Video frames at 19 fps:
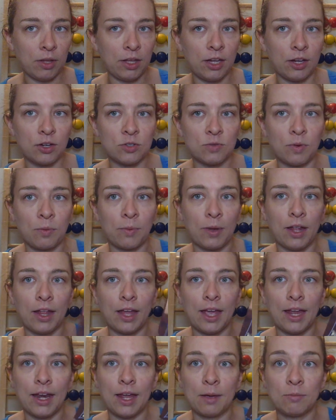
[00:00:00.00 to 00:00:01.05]
years we will,
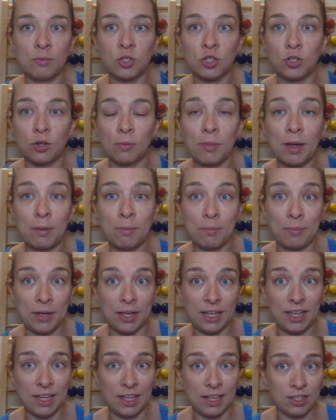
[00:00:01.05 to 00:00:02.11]
and I'm sure my big
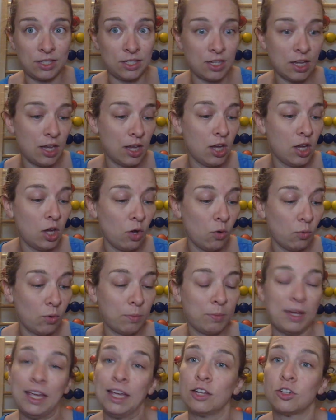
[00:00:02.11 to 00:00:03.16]
kids will be
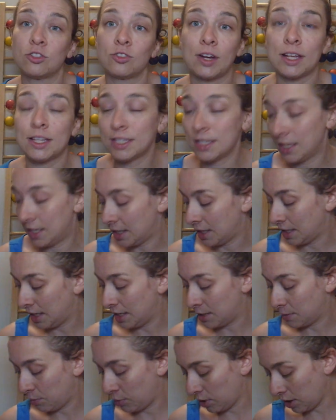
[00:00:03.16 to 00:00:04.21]
interested in these
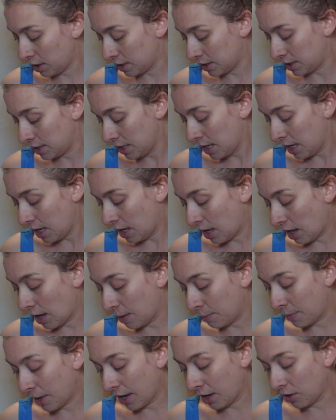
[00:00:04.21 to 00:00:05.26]
books.
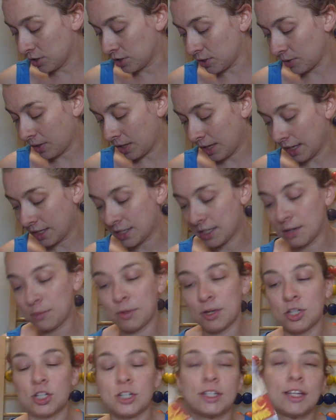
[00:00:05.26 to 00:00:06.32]
I also collected a
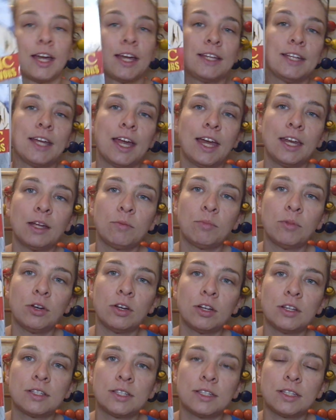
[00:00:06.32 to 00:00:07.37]
bunch of Titanic
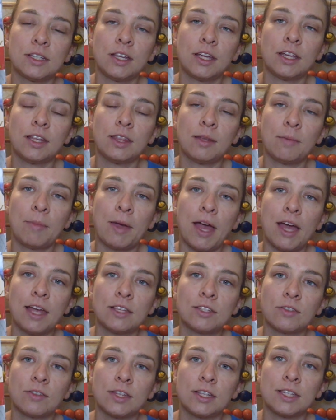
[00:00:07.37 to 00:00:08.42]
books in the past,
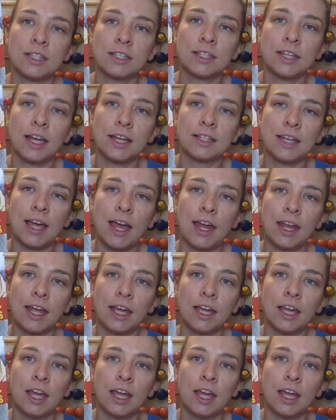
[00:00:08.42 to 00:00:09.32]
so this is Titanic,